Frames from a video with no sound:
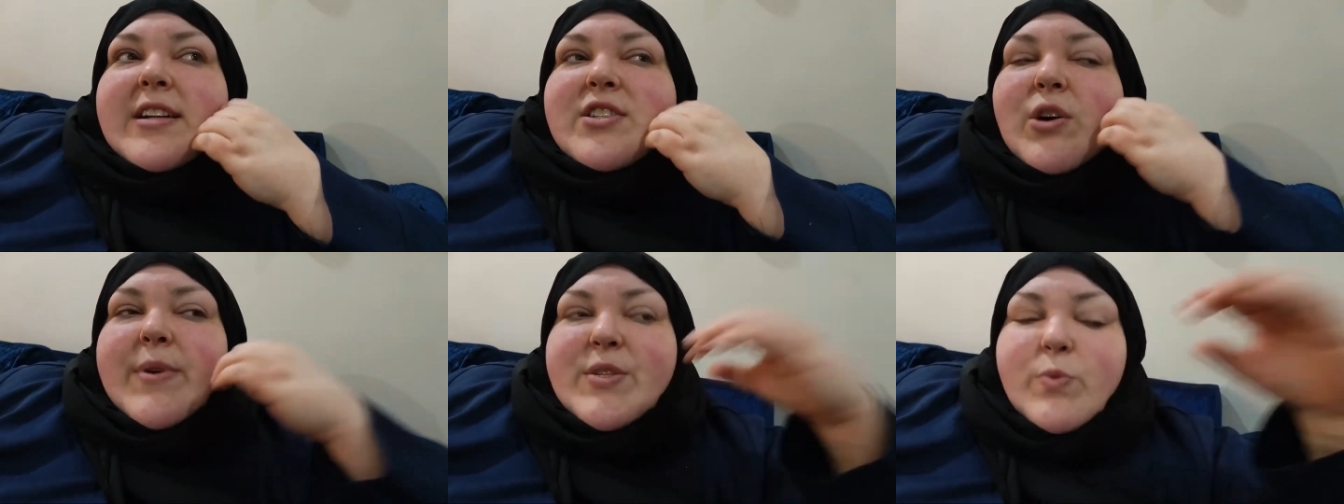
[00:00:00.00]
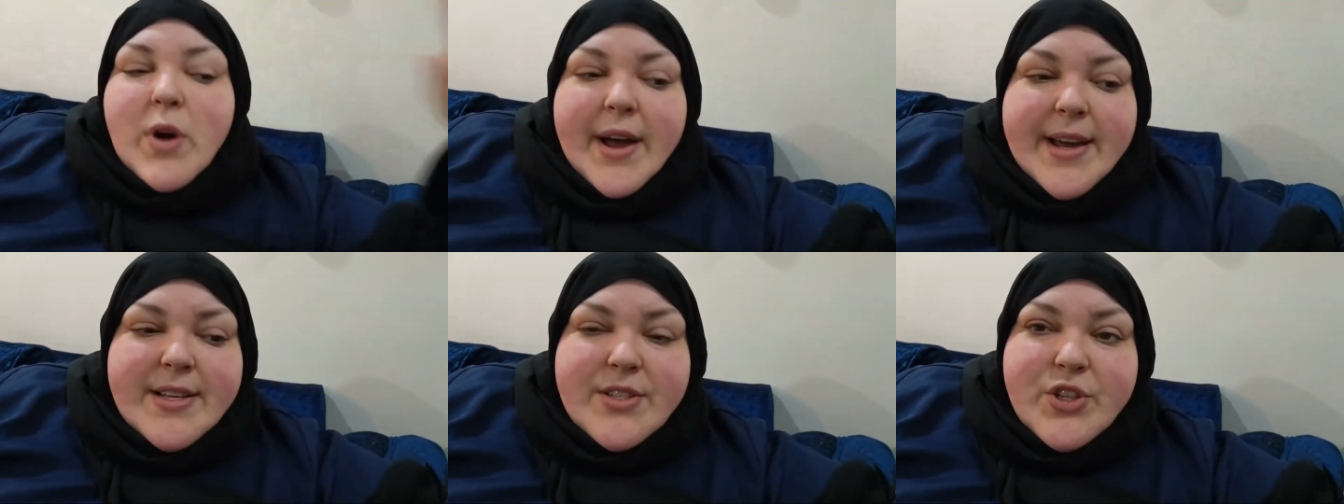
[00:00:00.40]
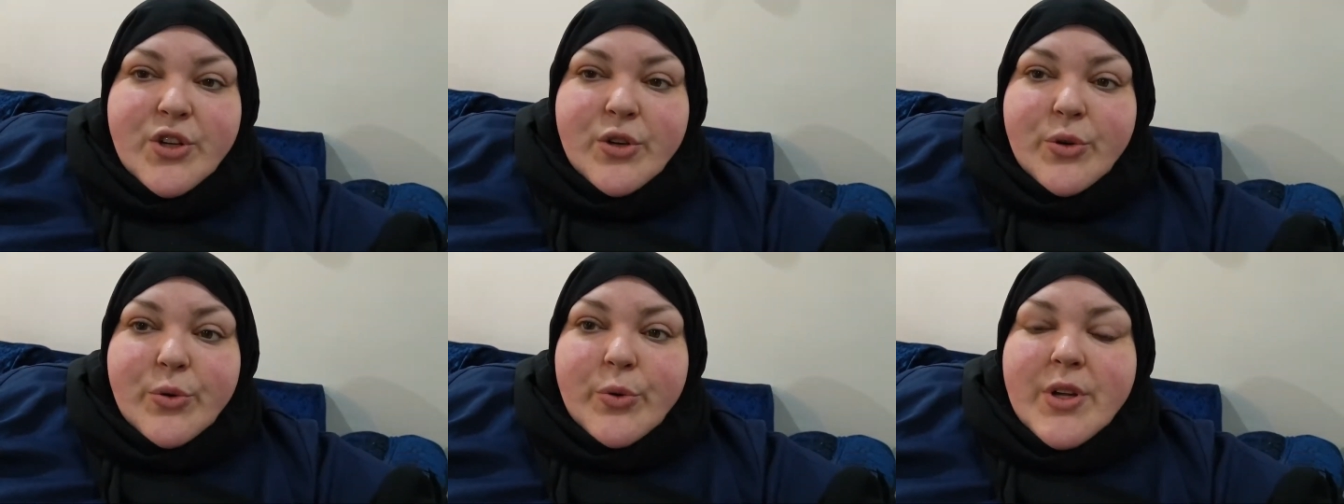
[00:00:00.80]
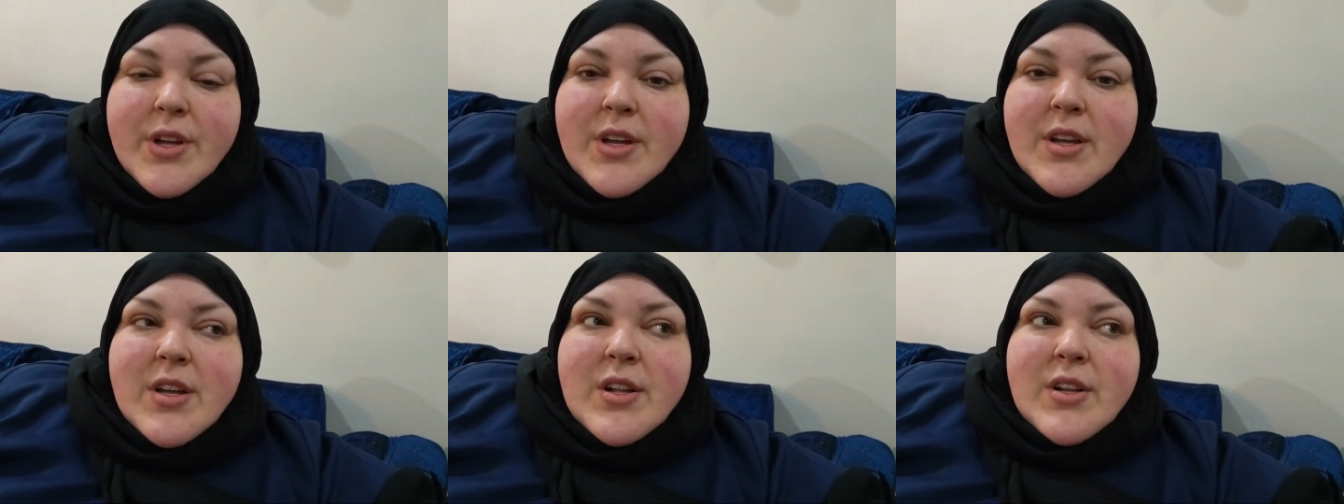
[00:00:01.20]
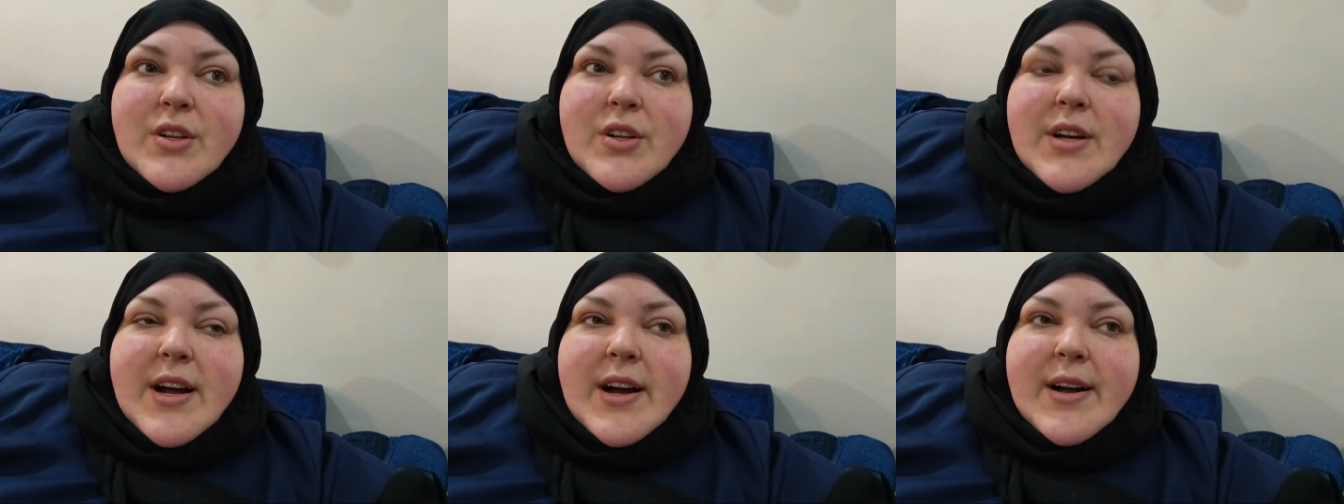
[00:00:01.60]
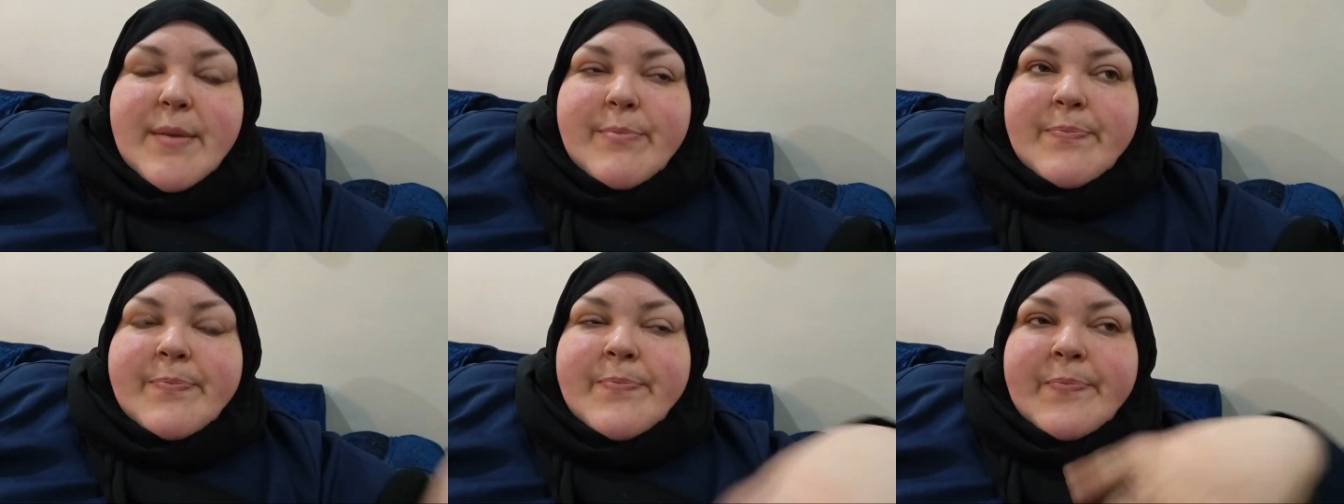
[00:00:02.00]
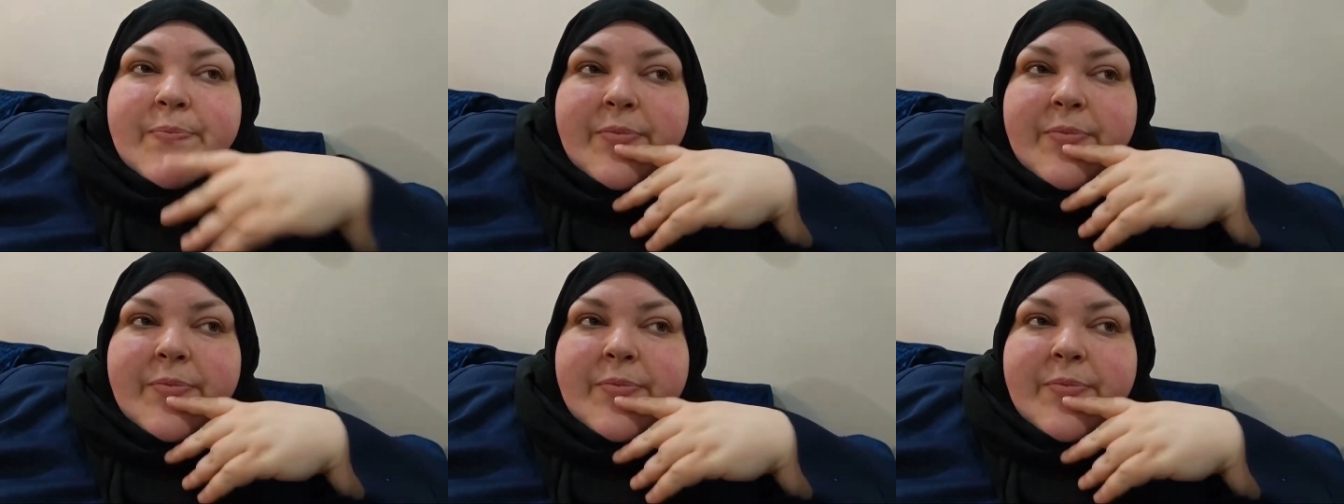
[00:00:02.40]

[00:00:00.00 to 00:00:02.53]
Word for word: It's always wise to um,